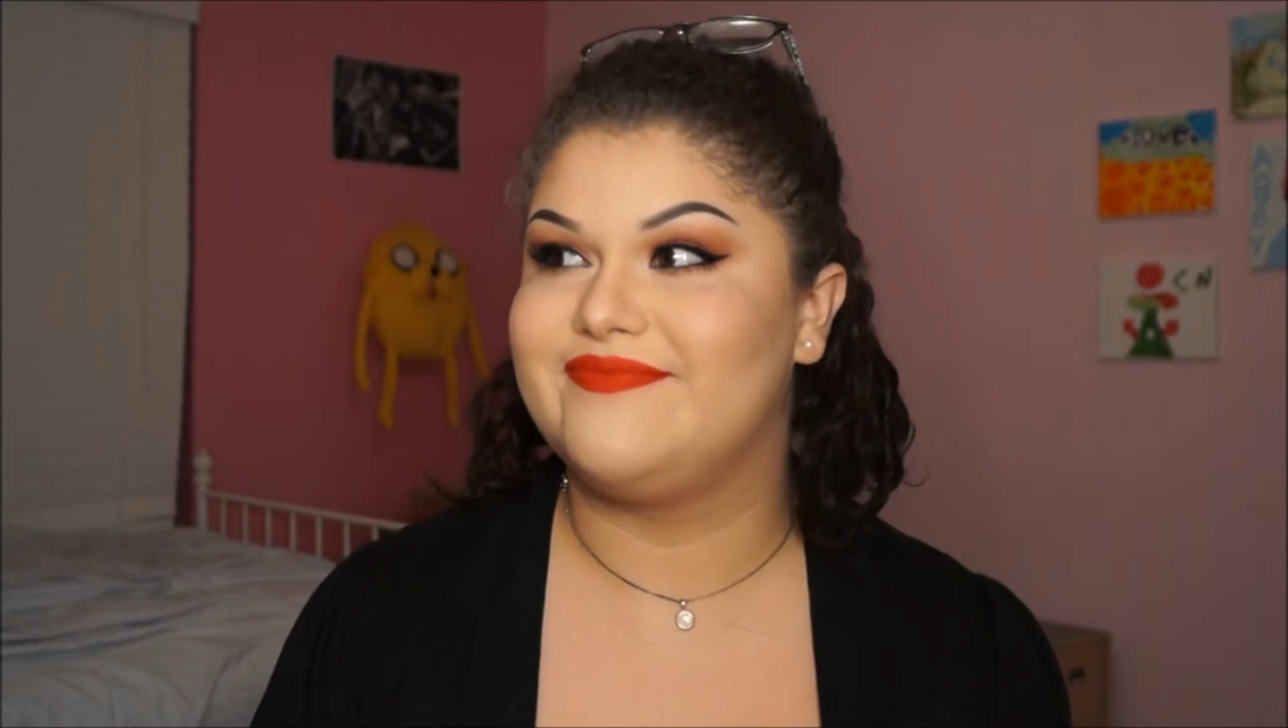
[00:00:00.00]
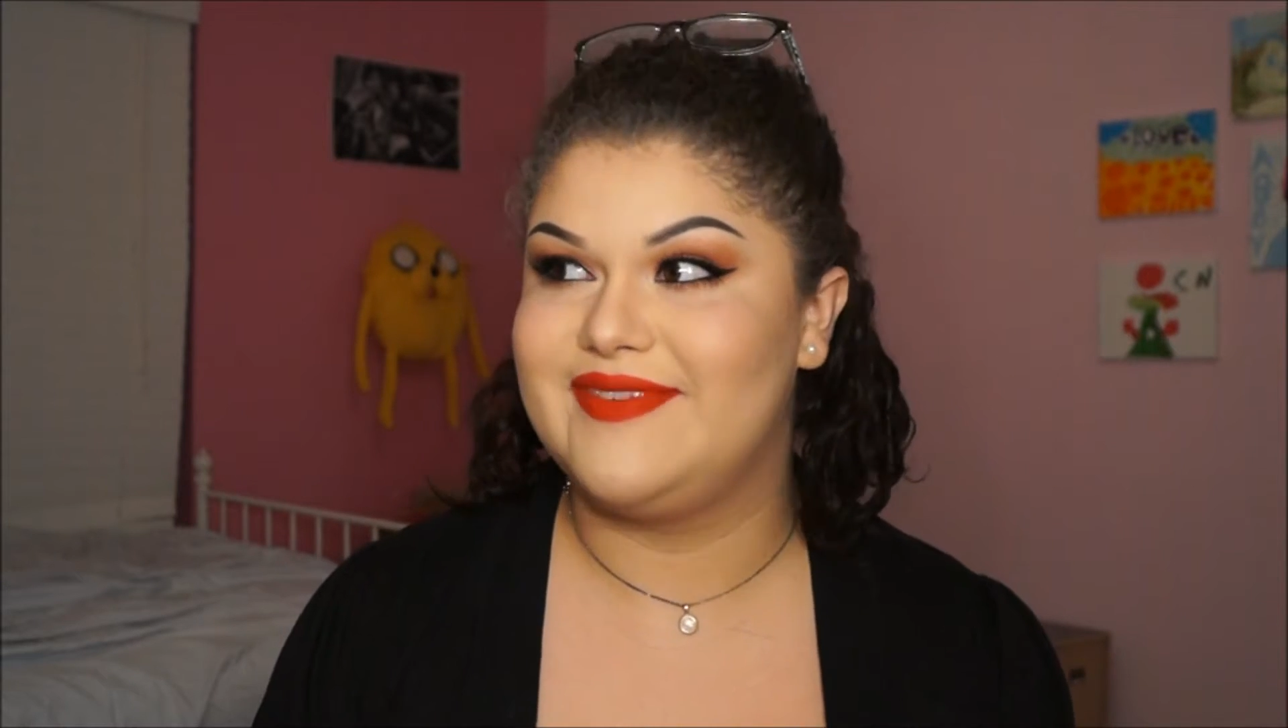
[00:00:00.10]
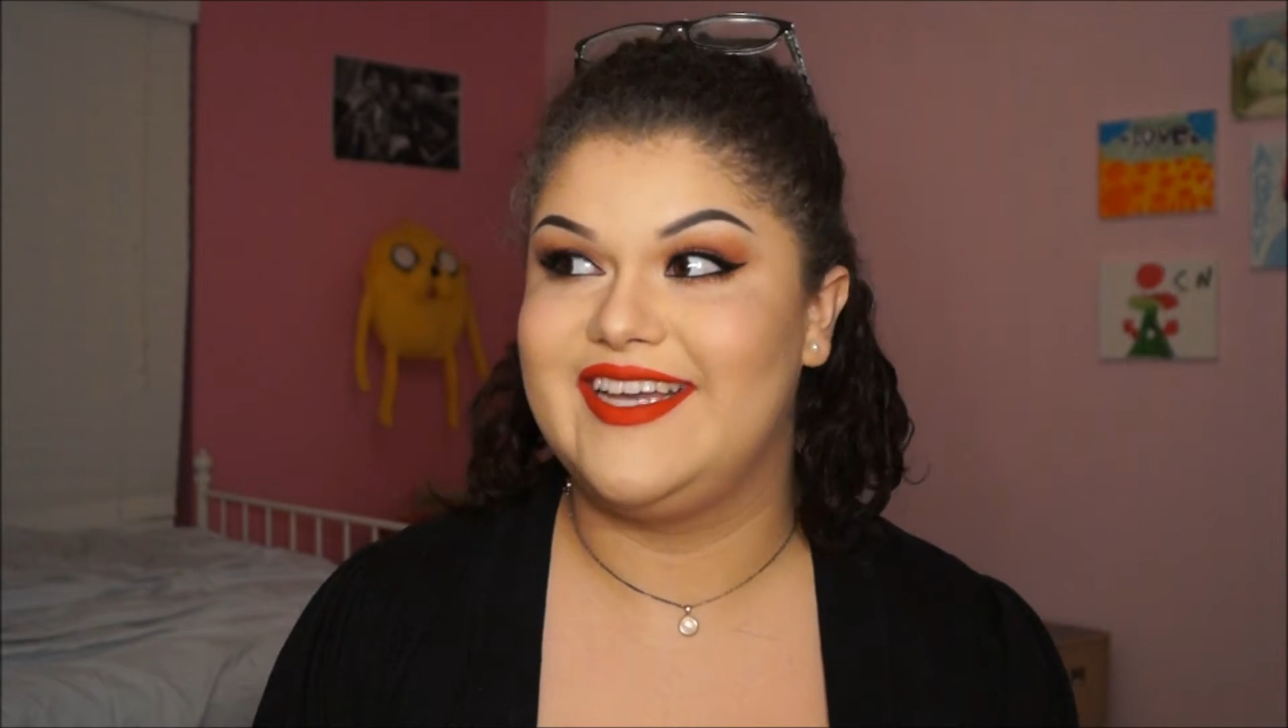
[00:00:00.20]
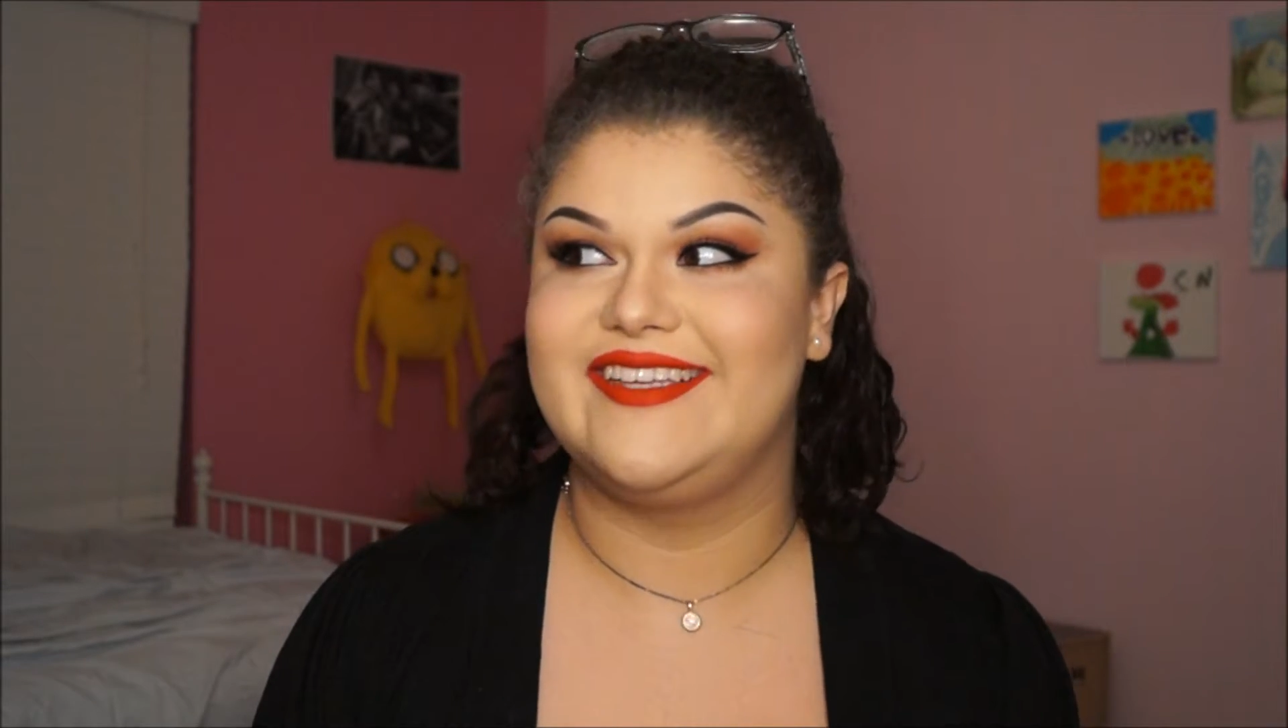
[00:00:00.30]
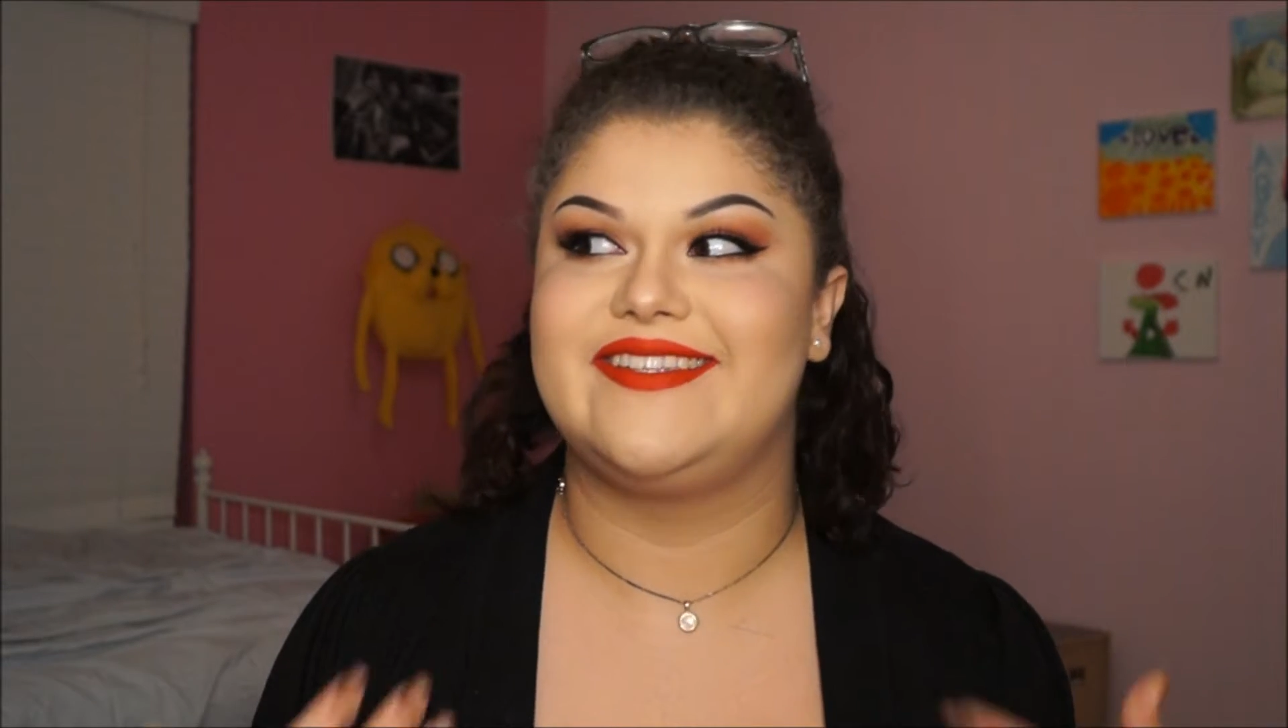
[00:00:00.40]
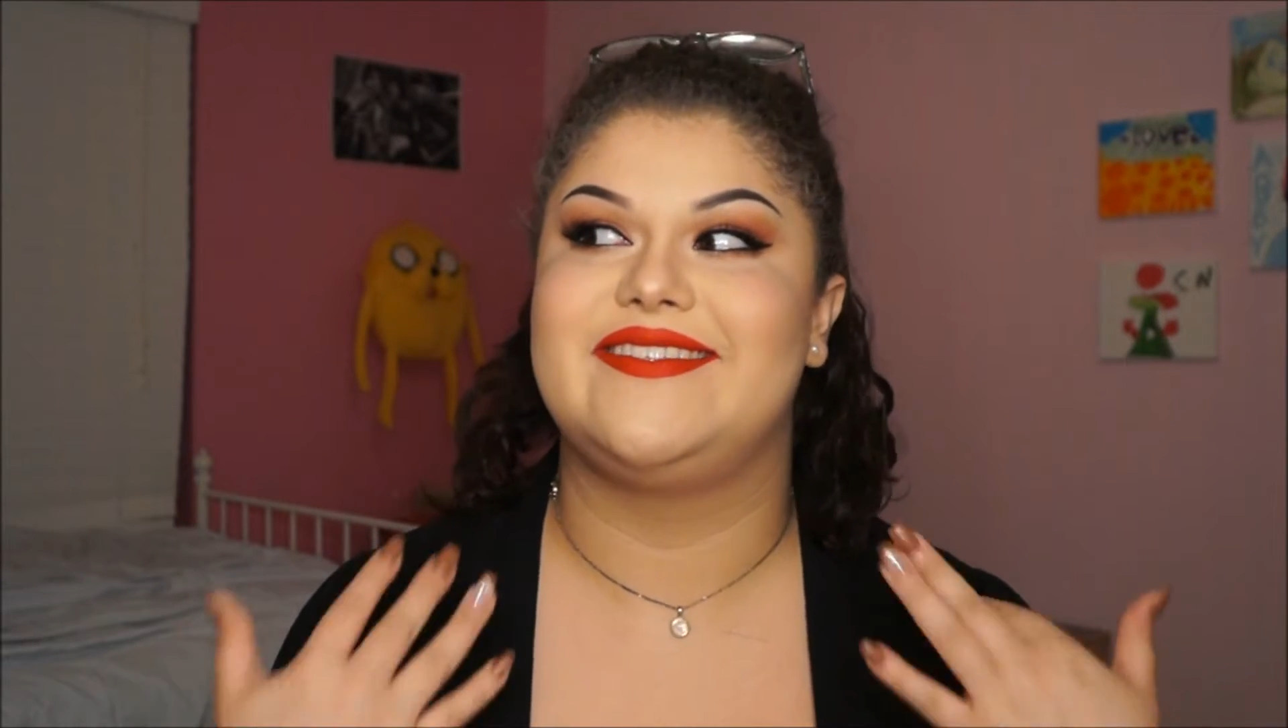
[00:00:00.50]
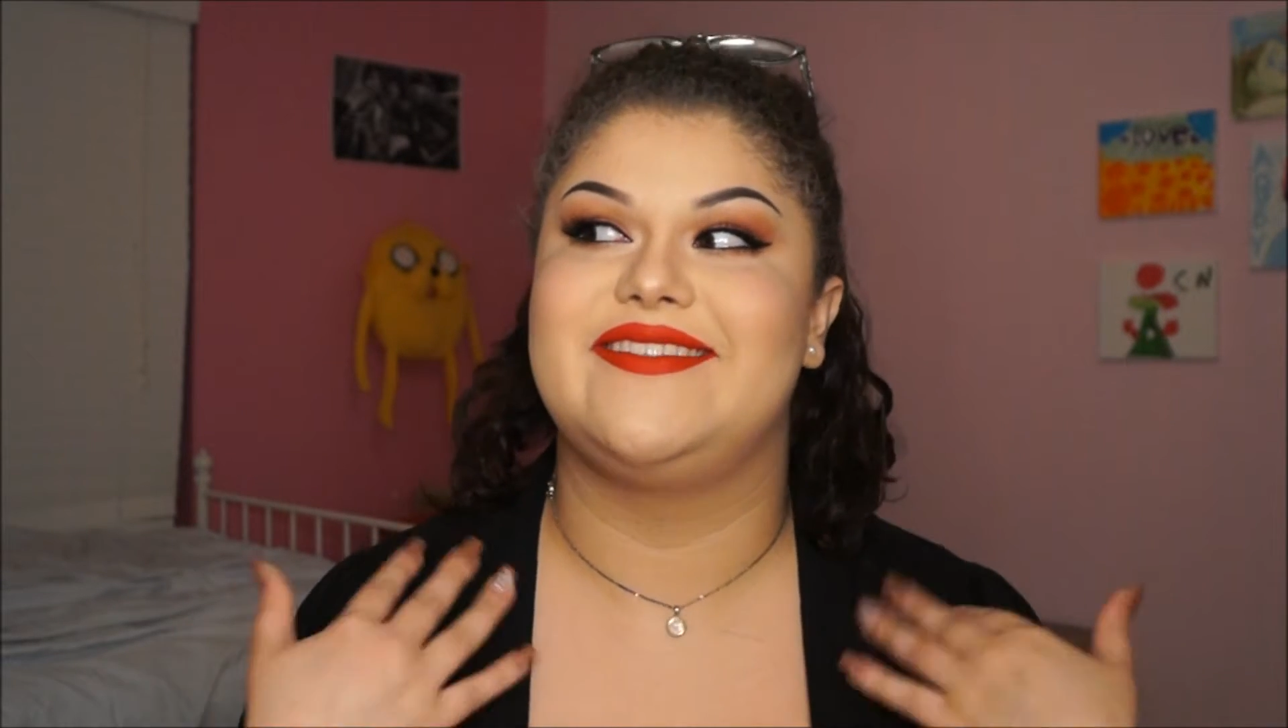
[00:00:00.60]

because